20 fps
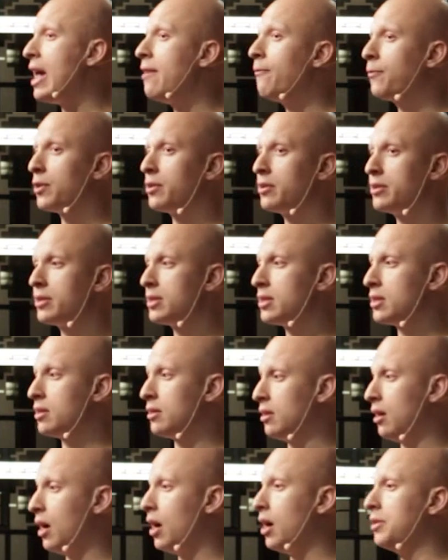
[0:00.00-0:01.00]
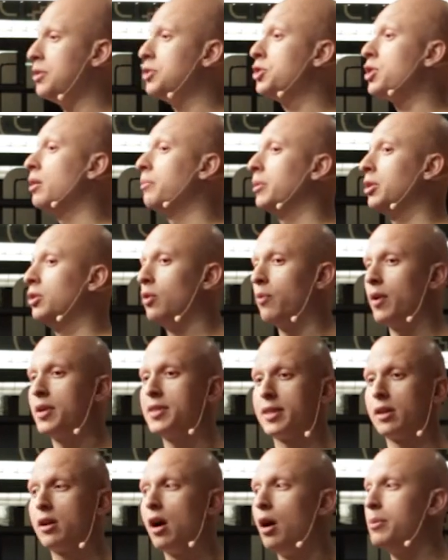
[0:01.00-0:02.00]
Afer's, the gentleman who
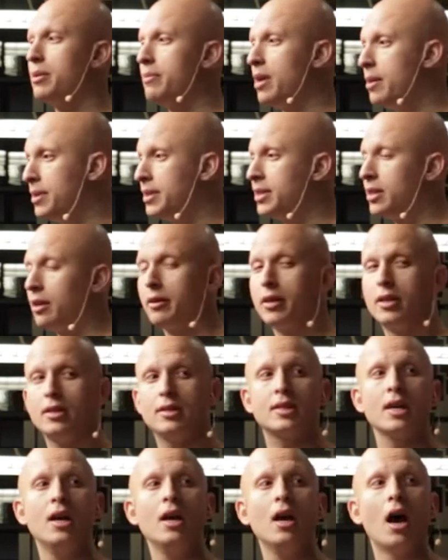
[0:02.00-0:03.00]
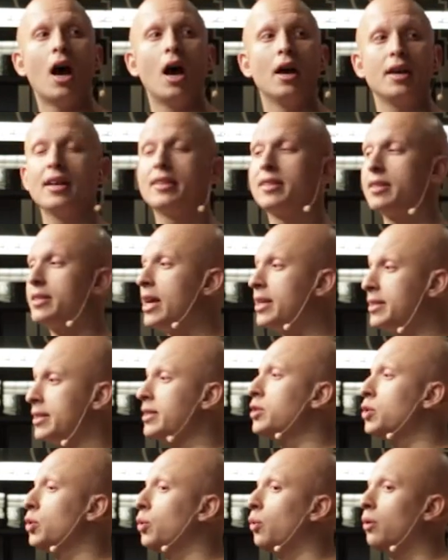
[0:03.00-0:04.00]
runs the Call Me Maybe series. He has a
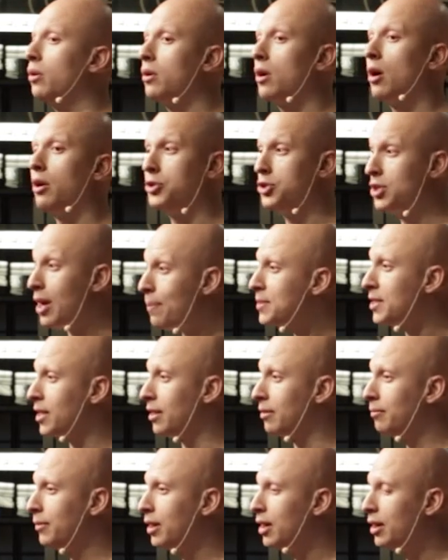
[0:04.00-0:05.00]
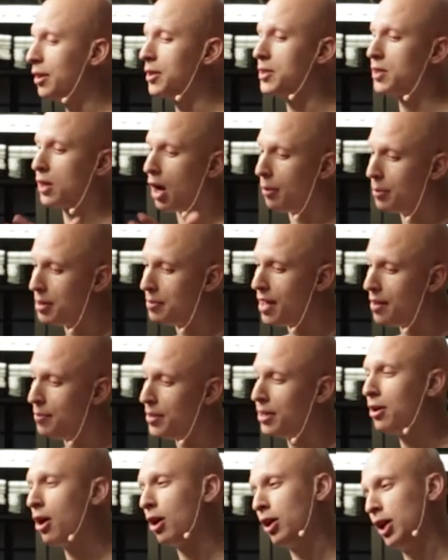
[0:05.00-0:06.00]
testing tool called Jepsen, because Call Me
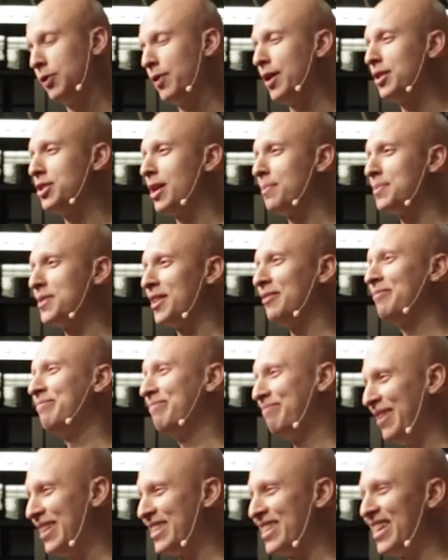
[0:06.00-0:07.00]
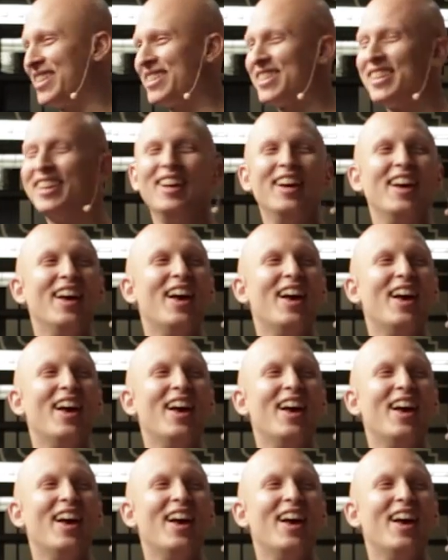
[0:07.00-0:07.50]
Maybe, Carly Rae Jepsen, makes sense.